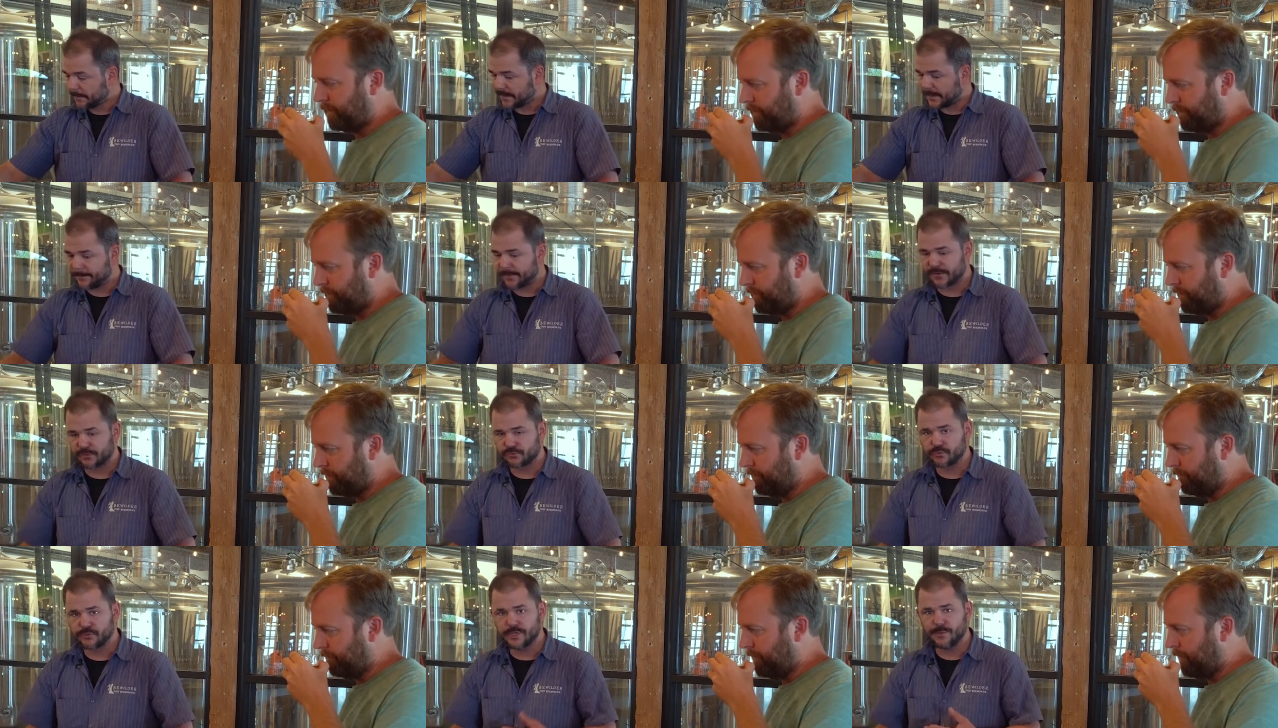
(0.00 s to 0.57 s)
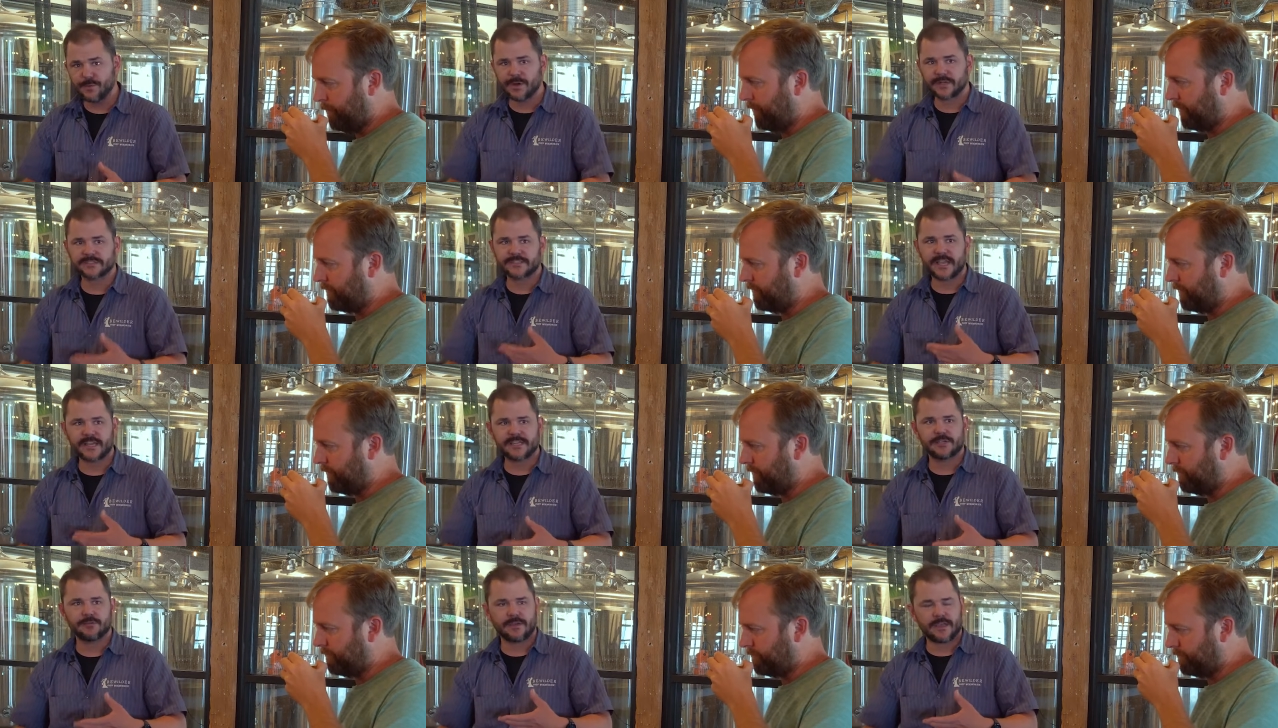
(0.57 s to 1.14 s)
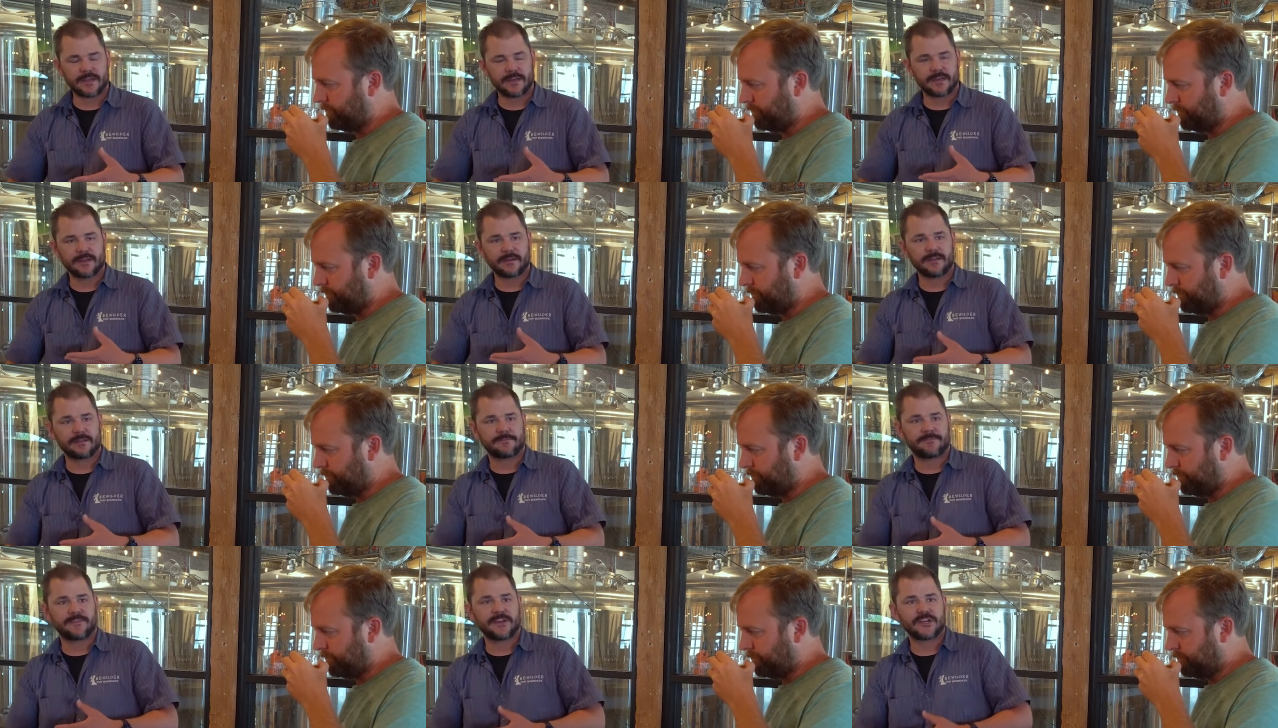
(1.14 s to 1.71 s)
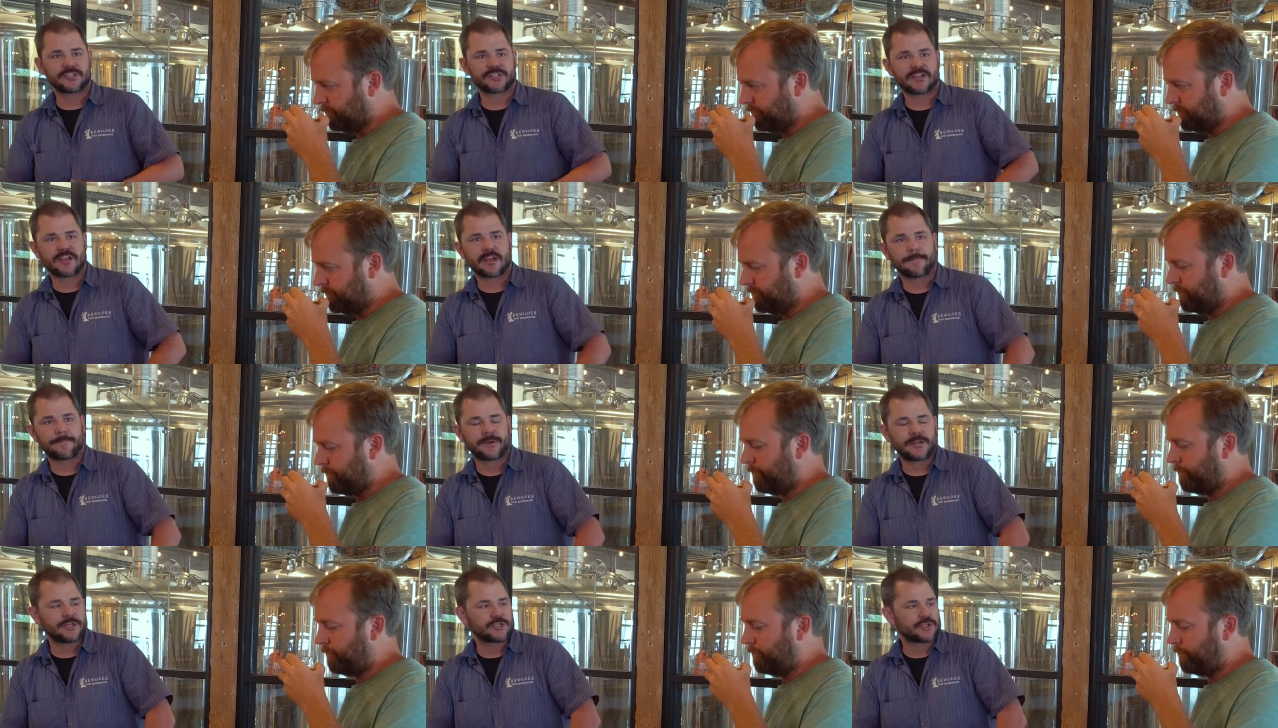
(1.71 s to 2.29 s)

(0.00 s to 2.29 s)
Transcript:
Speaker 1: But it's really well attenuated. It. it finishes out pretty